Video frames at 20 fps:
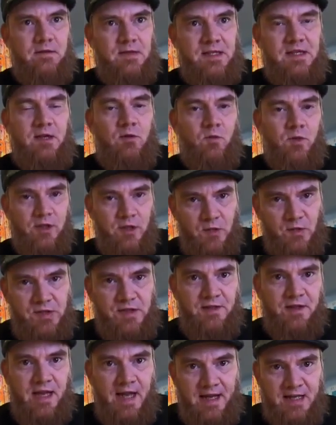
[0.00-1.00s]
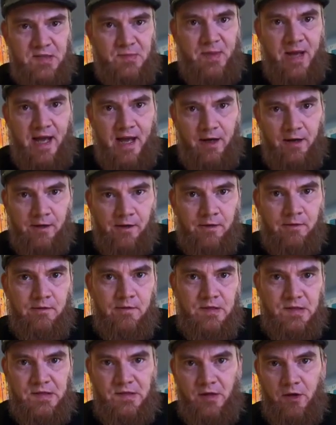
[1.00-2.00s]
say we're using the X pattern,
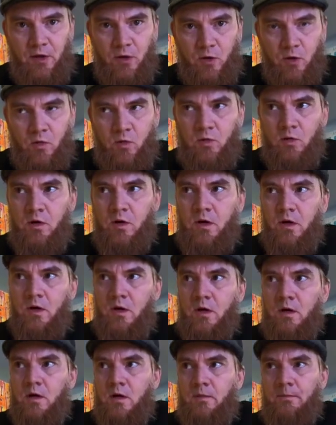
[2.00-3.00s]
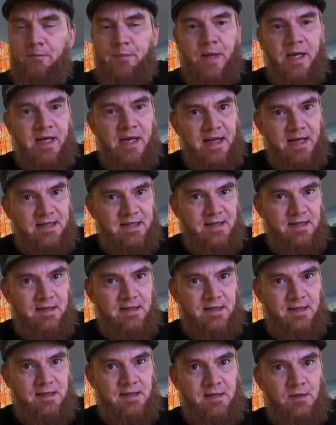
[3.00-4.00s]
so big
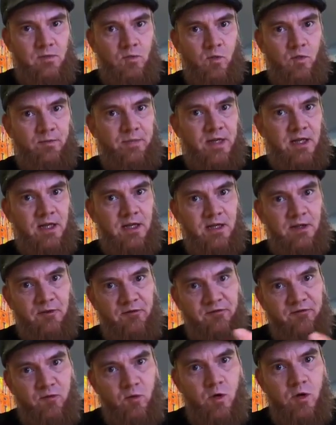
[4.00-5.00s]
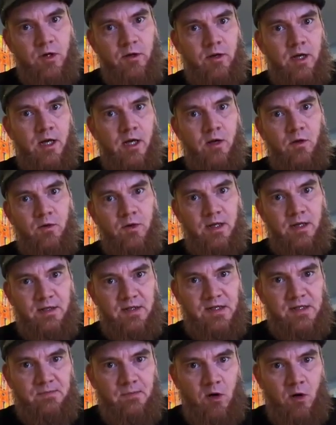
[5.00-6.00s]
X's would be in the foreground
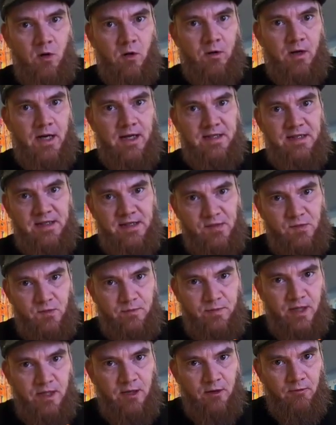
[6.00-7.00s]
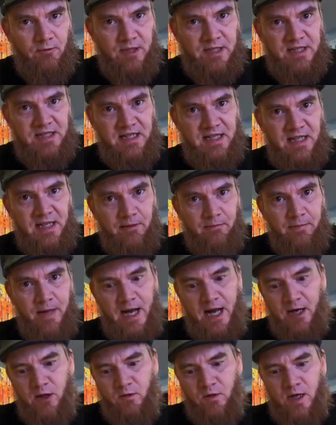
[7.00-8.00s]
and smaller X's would be in a receding
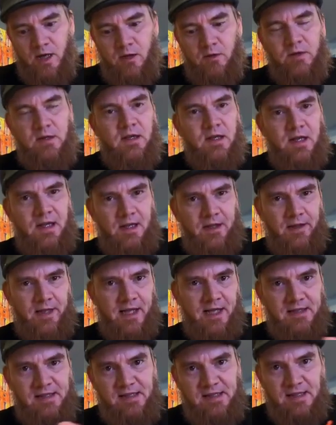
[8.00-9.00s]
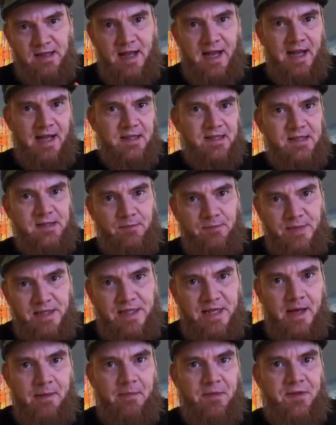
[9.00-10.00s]
background. That's going to add some
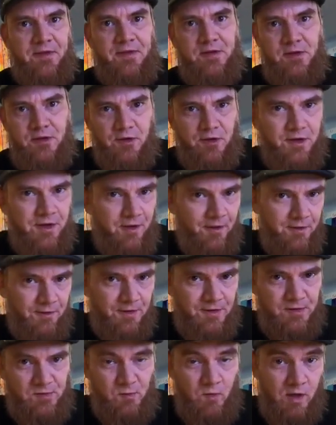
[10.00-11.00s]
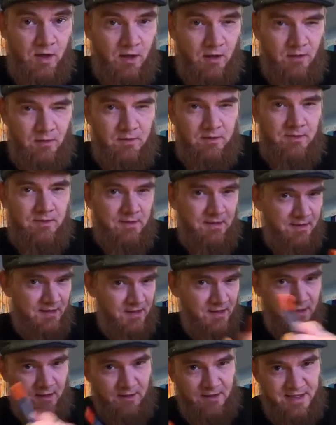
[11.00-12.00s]
depth to your color as well.
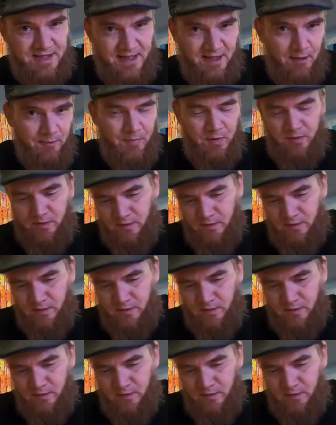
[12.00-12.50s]
It's a good tip.